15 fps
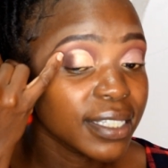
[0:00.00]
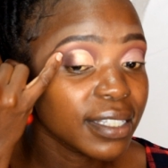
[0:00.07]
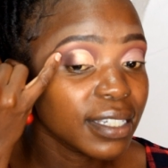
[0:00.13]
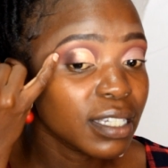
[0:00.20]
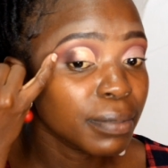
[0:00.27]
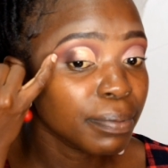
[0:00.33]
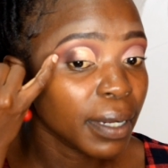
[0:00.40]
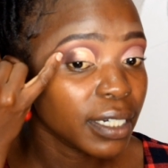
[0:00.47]

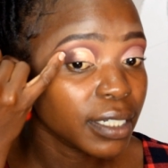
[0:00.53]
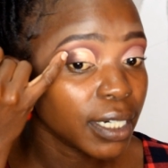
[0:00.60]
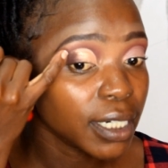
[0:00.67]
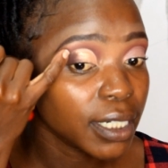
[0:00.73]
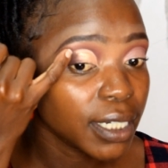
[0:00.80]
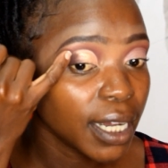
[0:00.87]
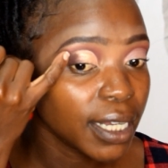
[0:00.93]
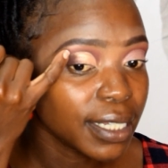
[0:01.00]
this part right
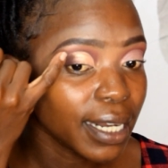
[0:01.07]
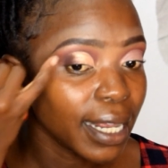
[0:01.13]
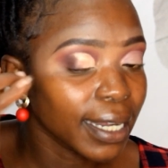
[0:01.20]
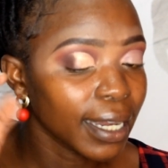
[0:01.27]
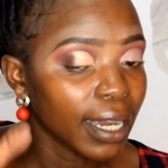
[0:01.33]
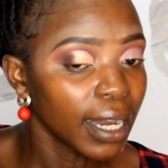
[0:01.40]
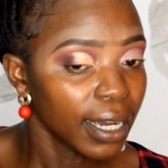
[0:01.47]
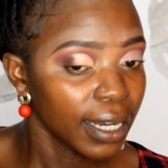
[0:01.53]
here is like
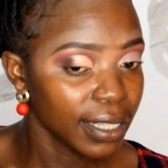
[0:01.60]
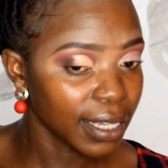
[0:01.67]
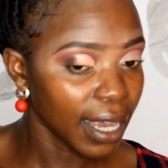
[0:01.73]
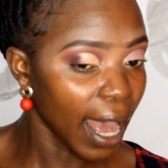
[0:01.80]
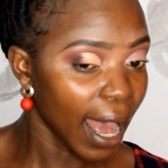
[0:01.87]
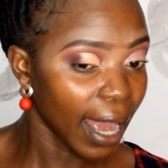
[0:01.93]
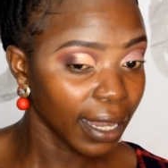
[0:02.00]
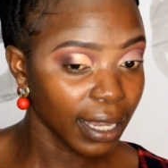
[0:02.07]
it's
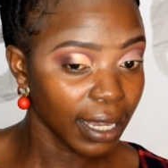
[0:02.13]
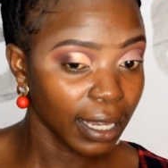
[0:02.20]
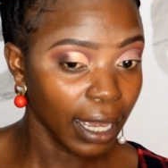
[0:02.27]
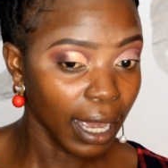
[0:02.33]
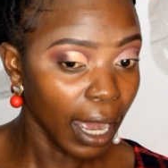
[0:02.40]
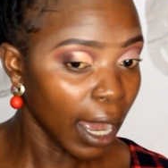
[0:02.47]
hanging